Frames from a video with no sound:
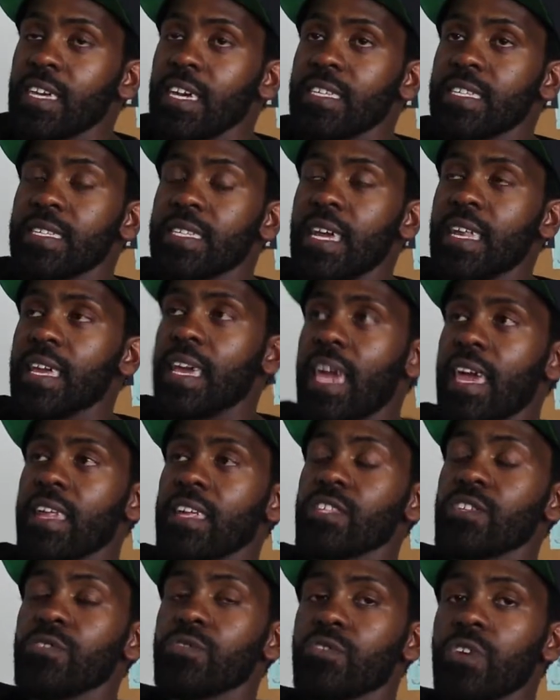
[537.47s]
It's
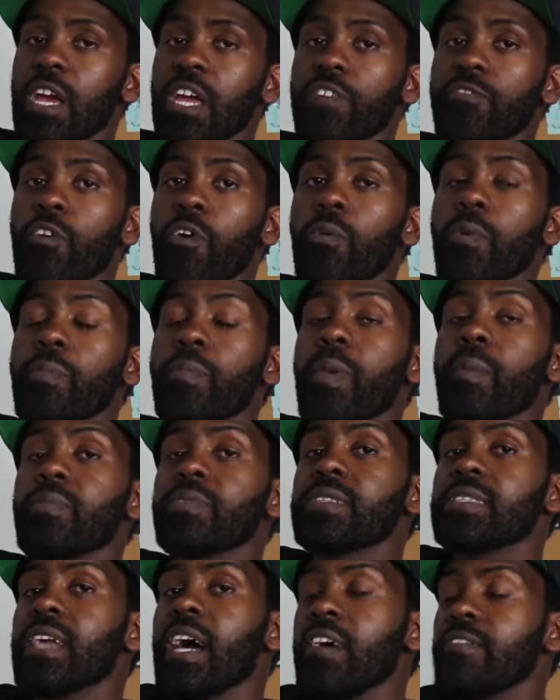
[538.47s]
dedicated to transforming
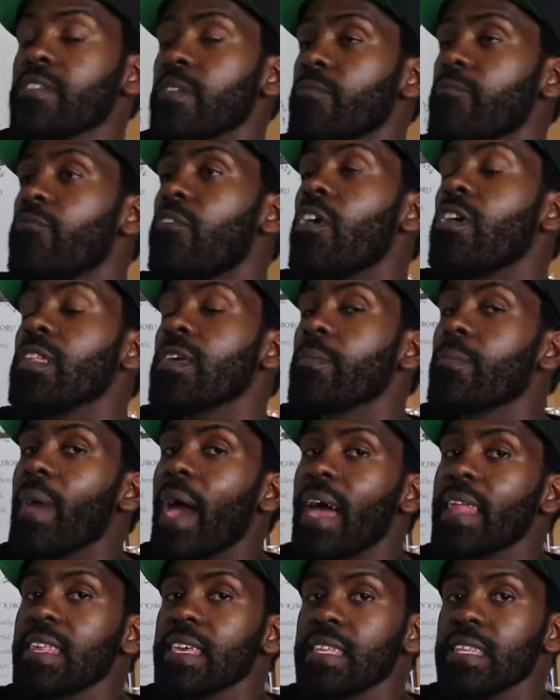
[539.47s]
people's lives and falling
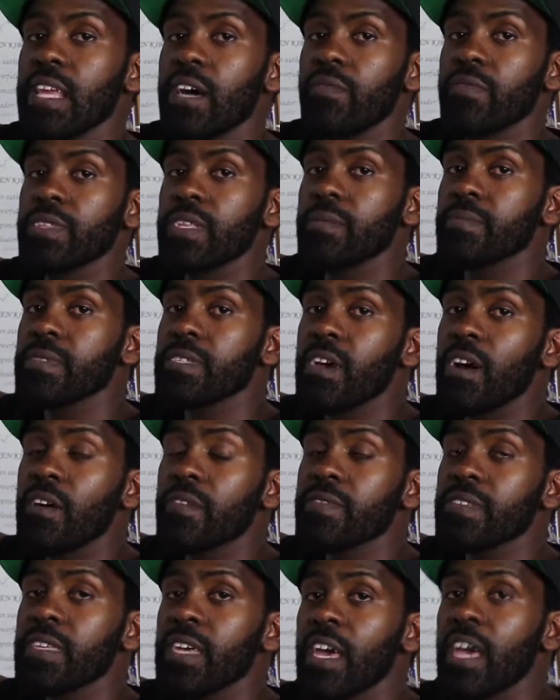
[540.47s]
madly in love with
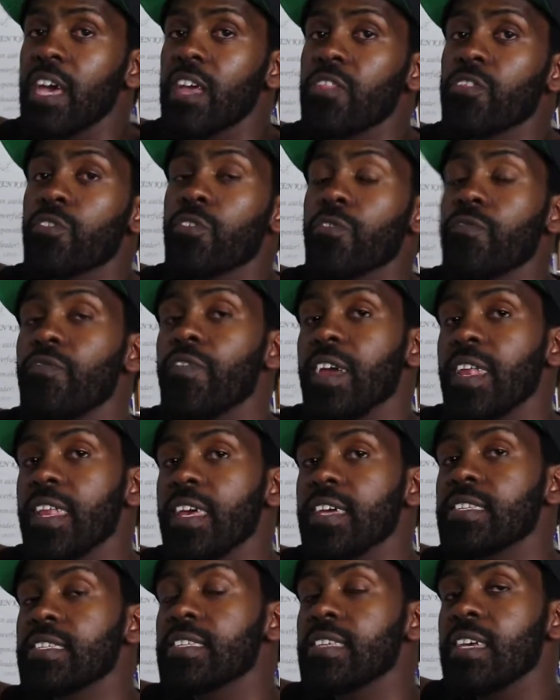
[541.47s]
themselves through
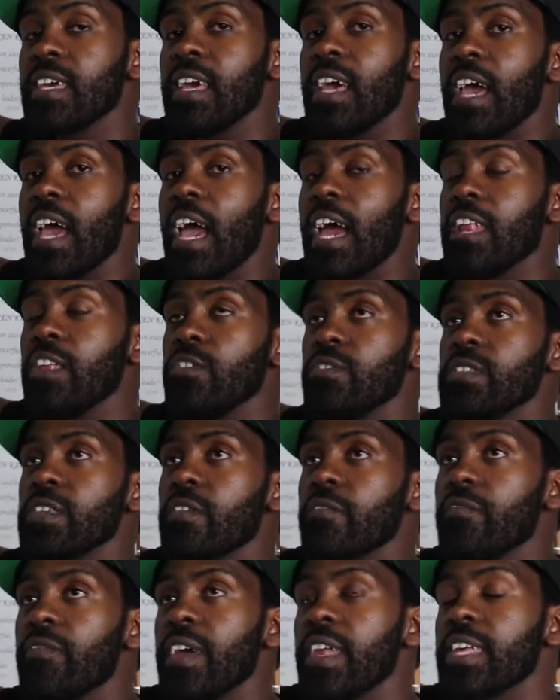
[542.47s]
fitness, and
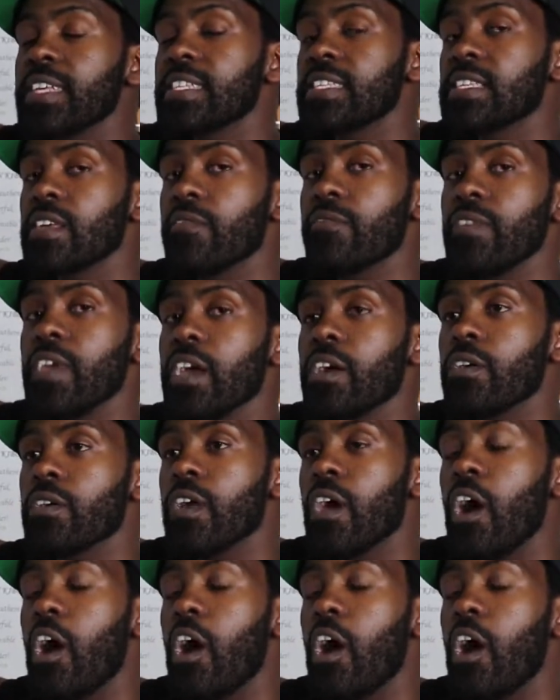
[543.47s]
using fitness as a vehicle to